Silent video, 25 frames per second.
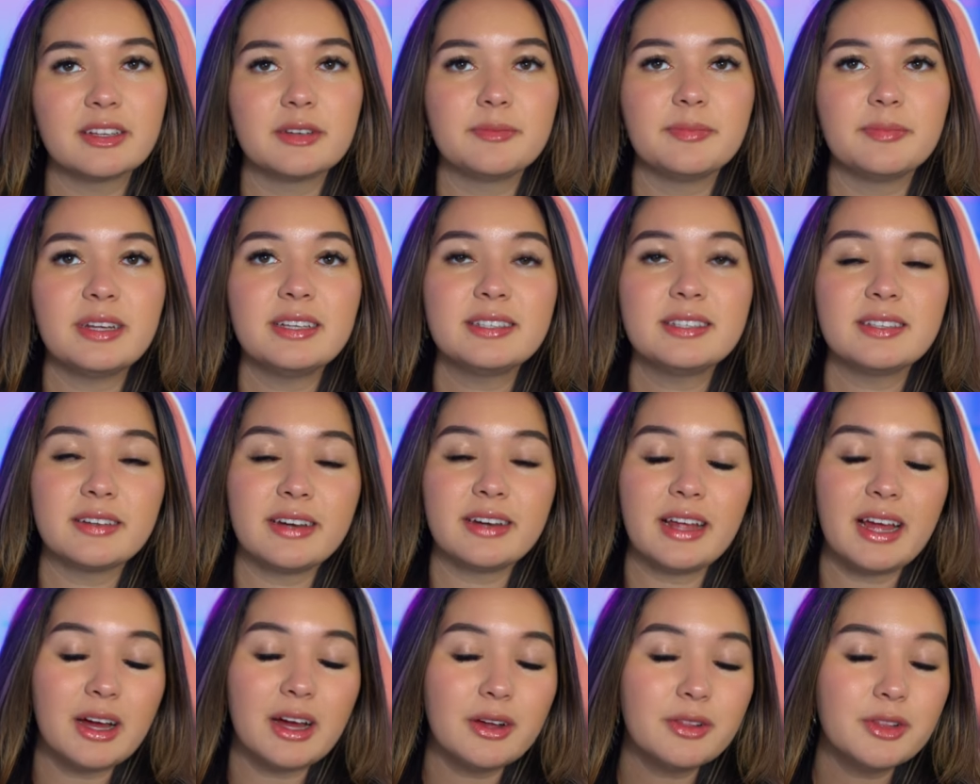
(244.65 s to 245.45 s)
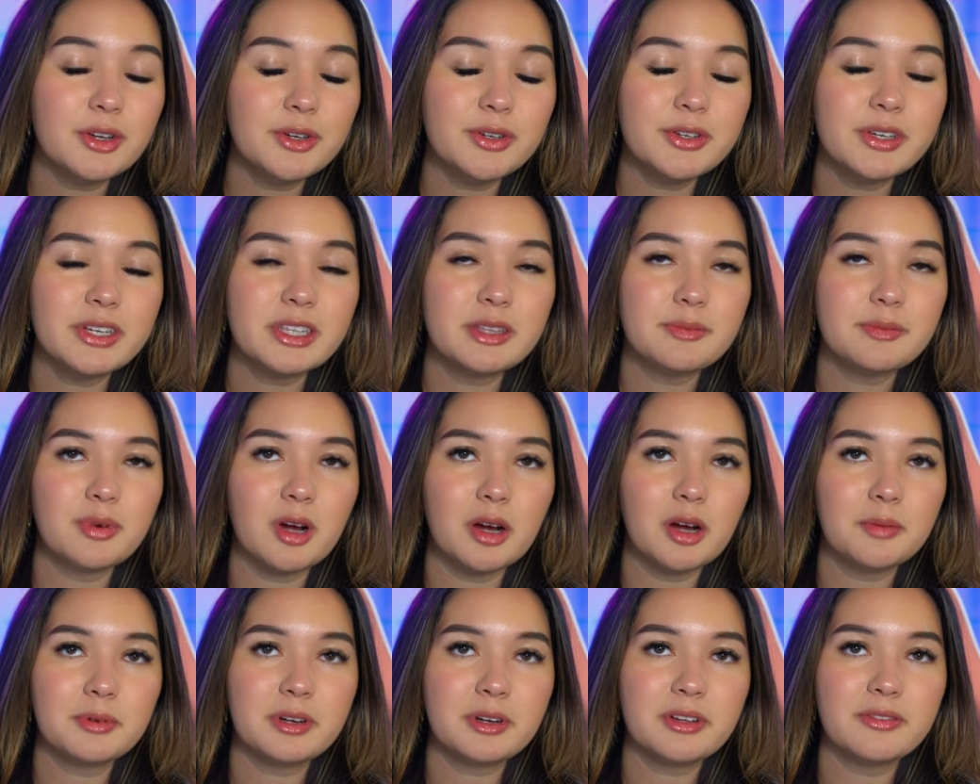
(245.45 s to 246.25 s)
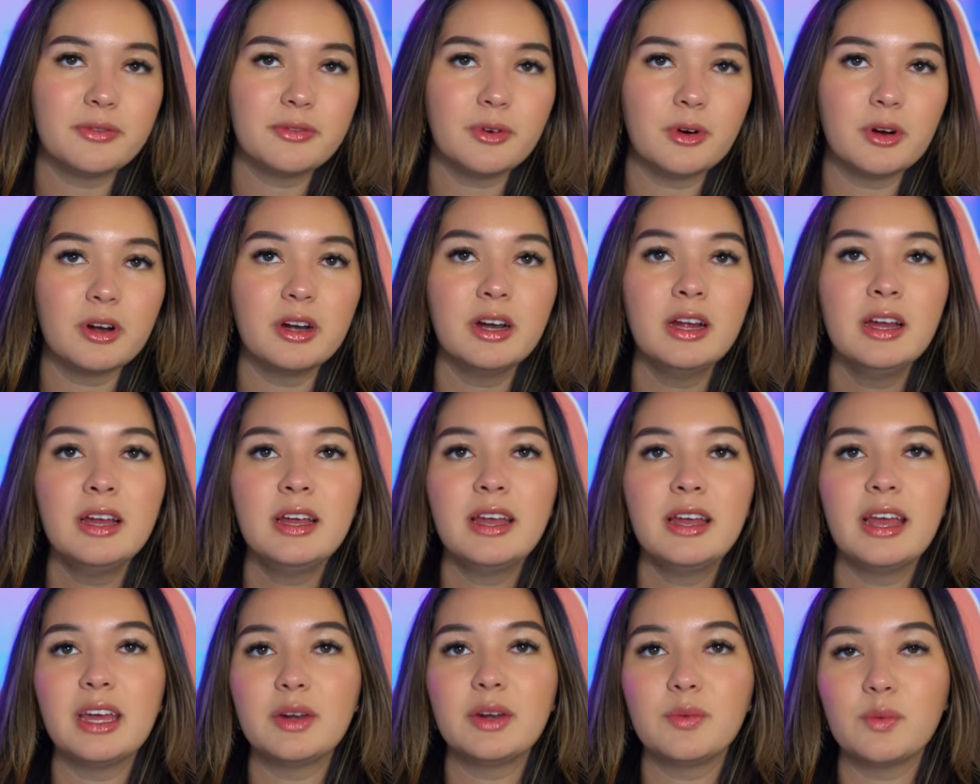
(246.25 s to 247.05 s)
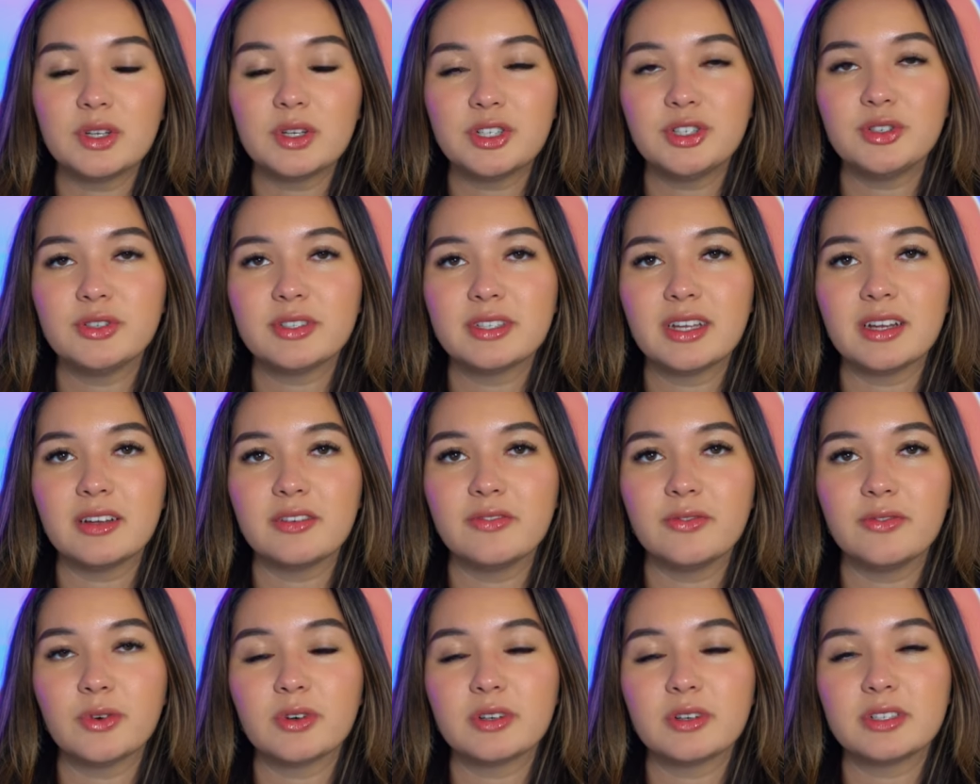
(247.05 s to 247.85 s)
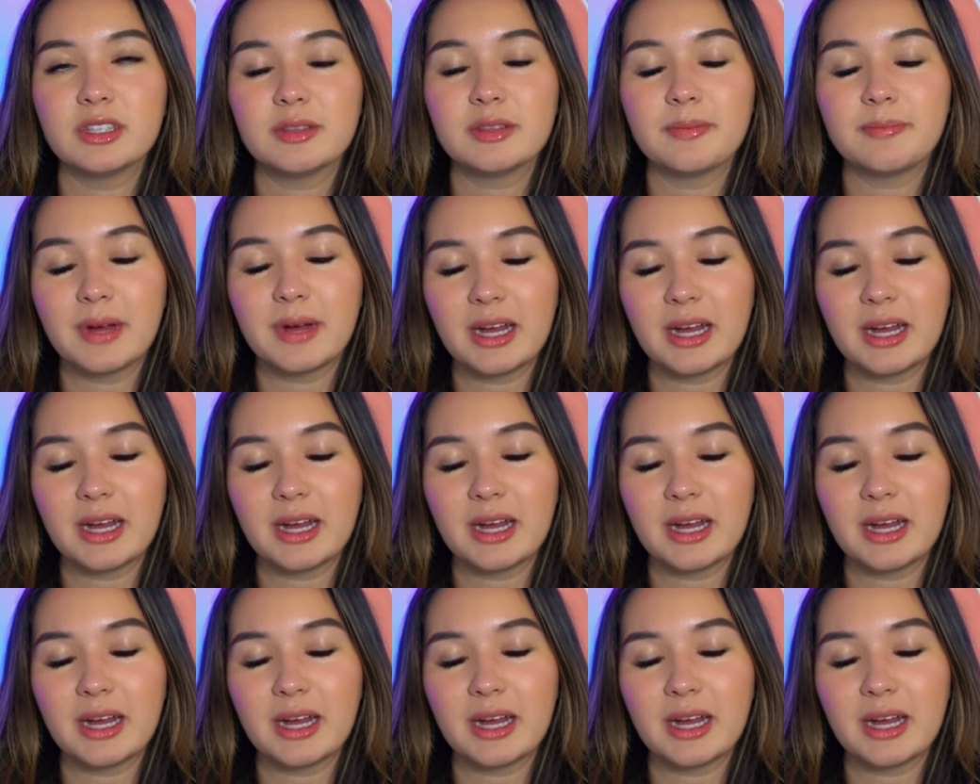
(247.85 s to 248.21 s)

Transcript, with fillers: They're based on how low you get the property for and what you sell it for to the